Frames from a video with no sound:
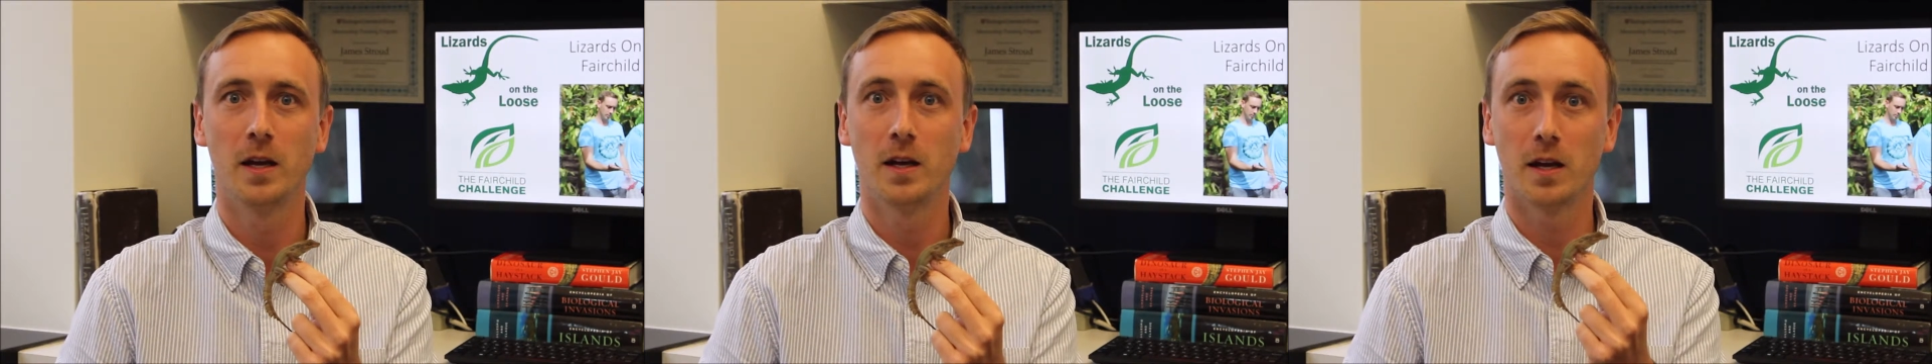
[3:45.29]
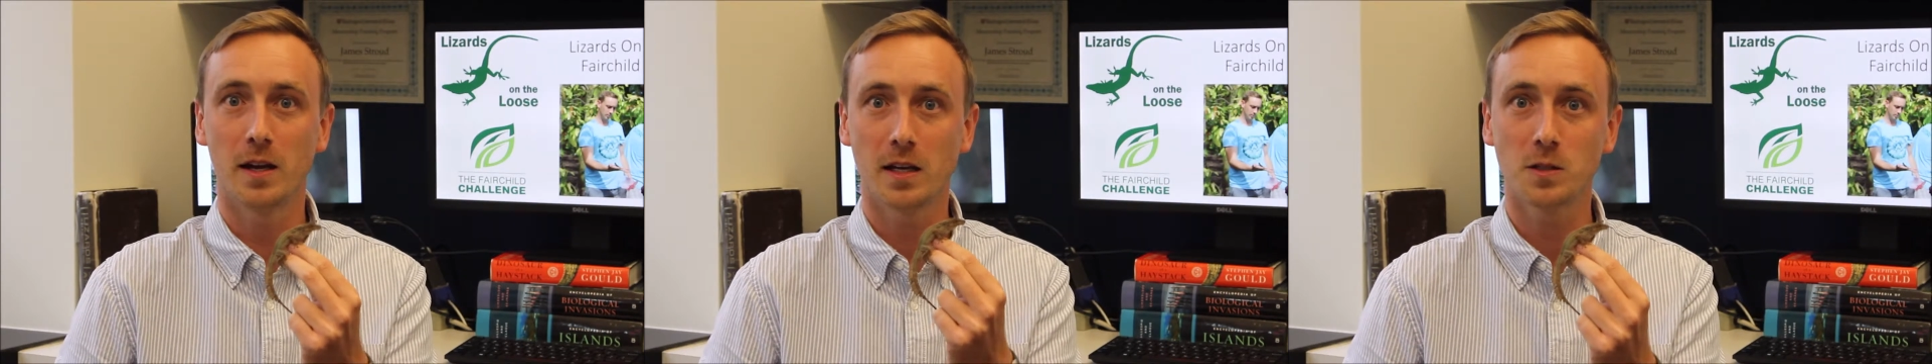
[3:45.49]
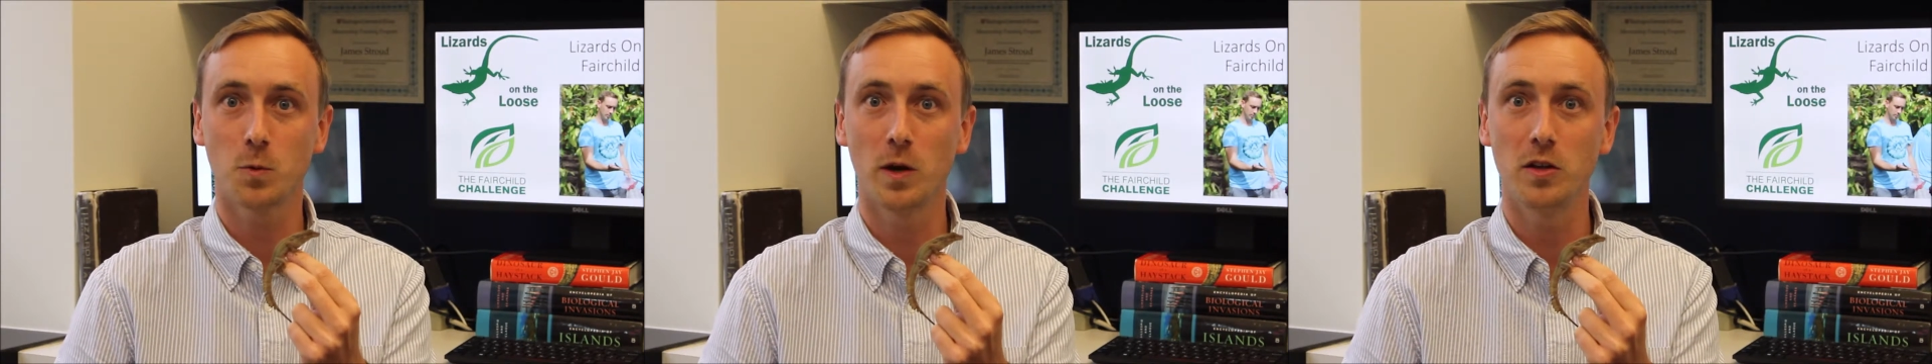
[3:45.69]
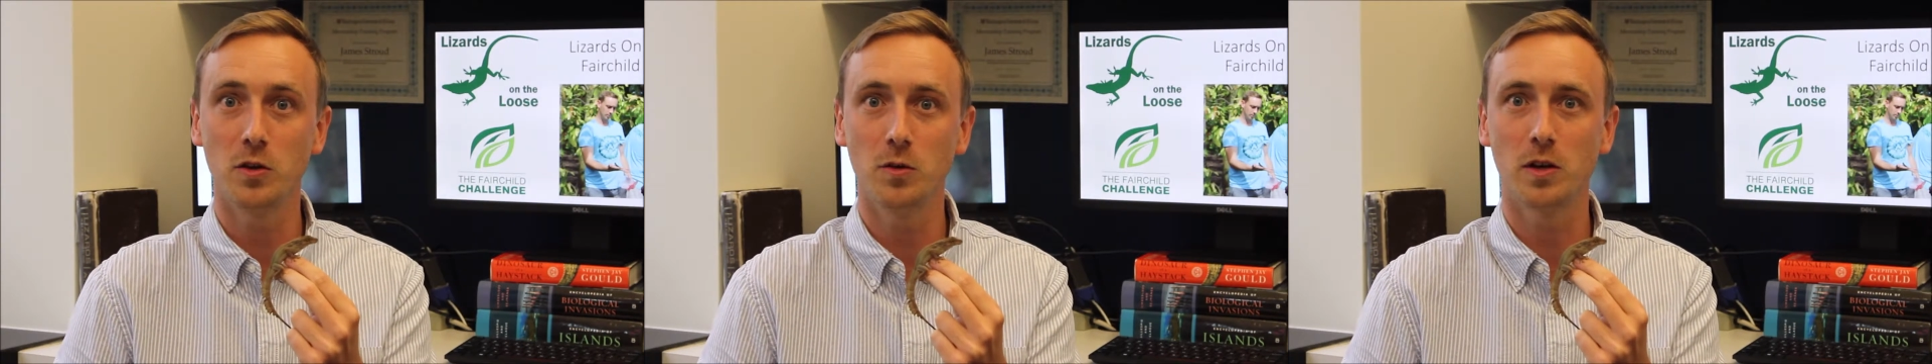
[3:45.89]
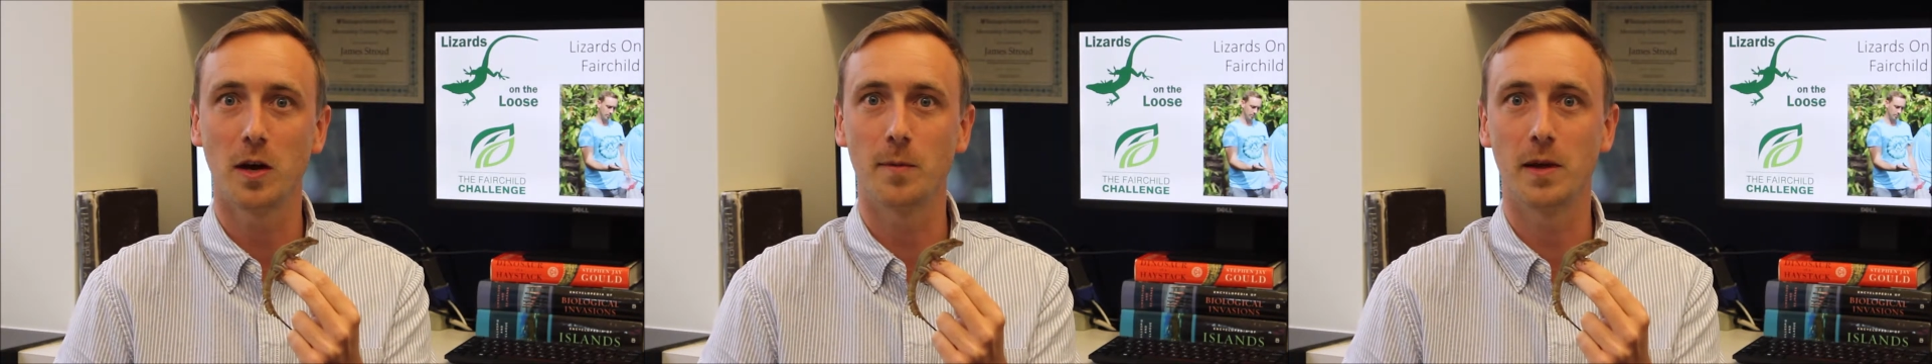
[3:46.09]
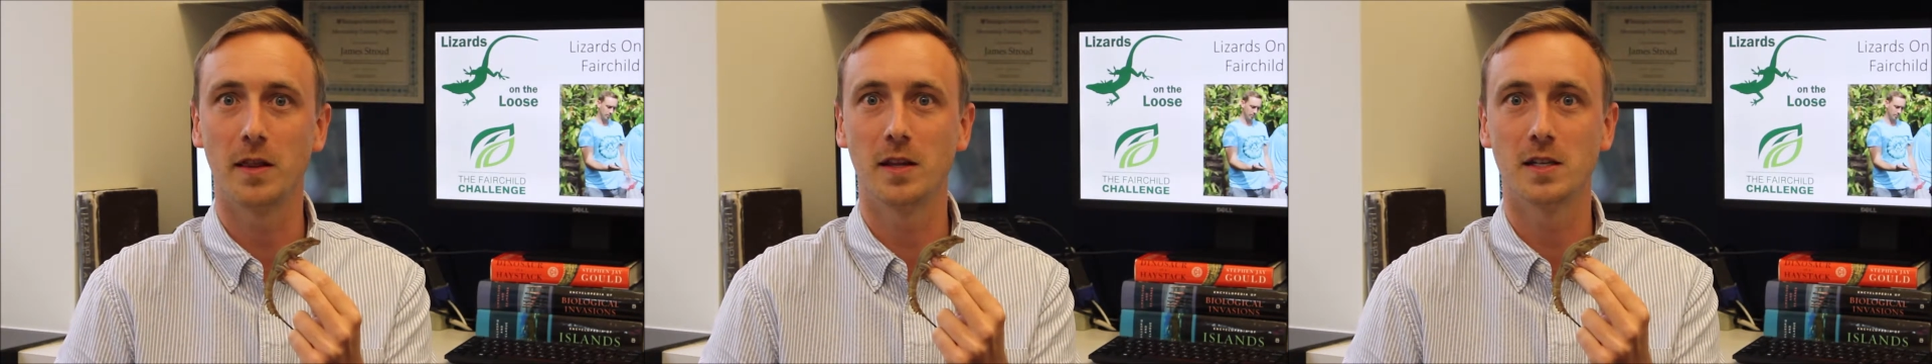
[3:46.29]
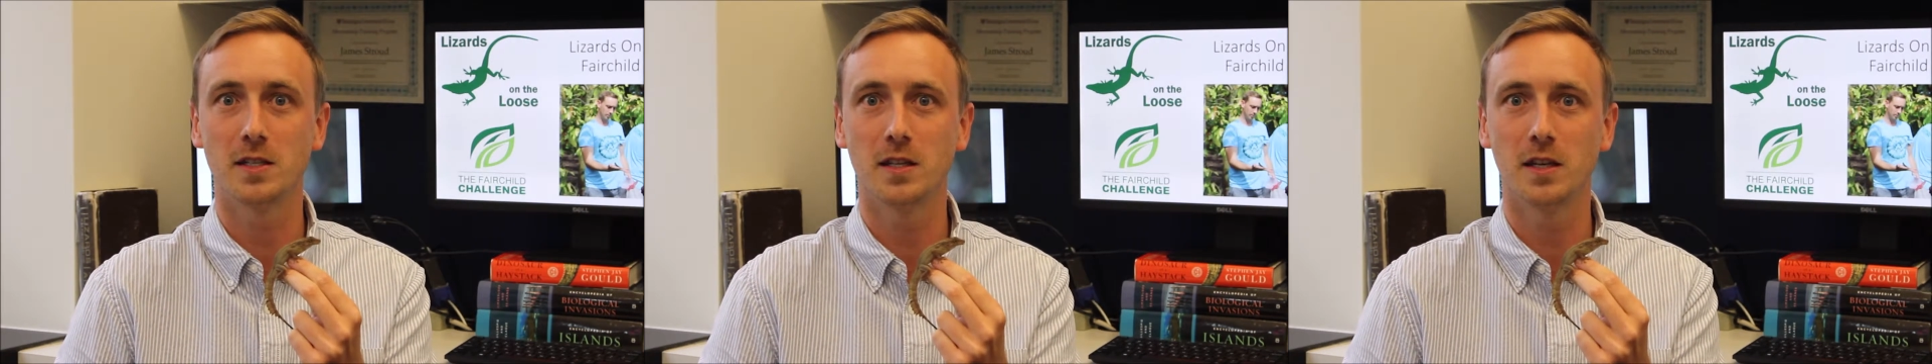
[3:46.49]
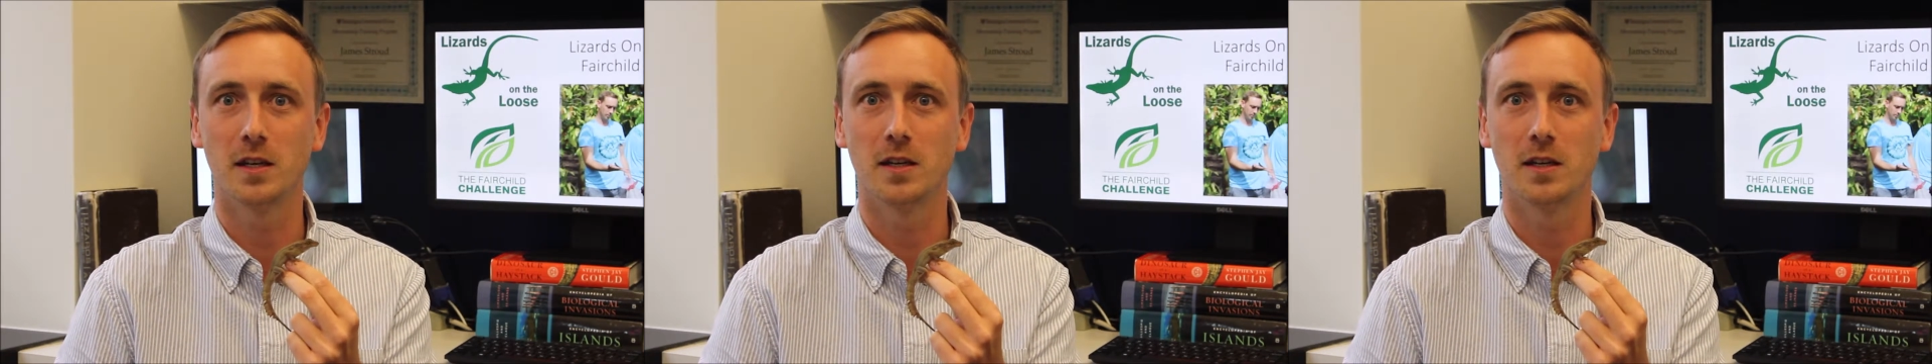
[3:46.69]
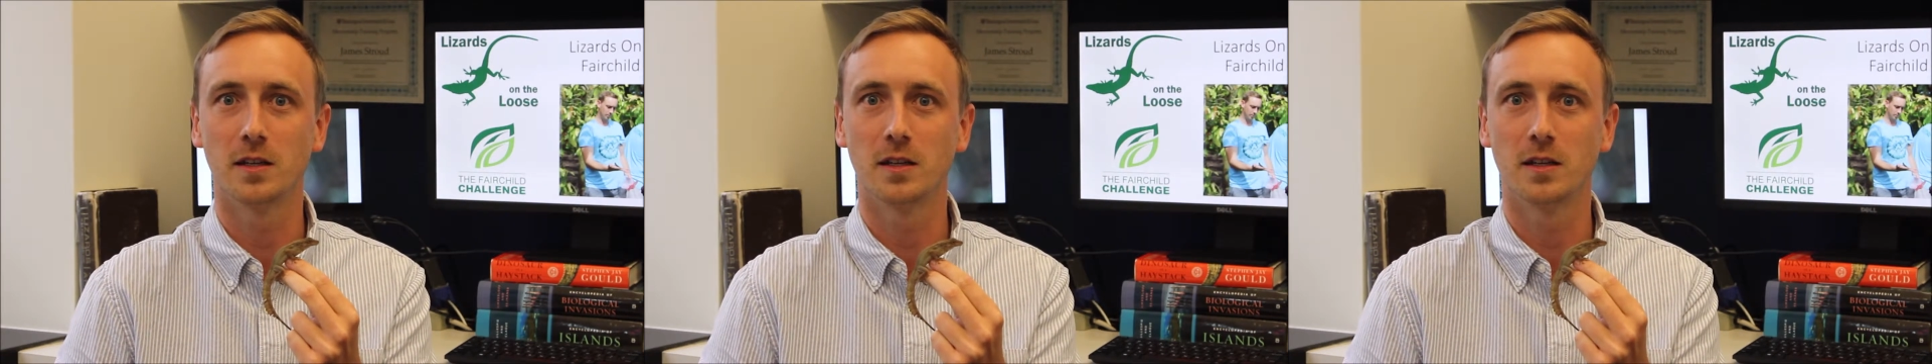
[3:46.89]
and that's where you come in this year.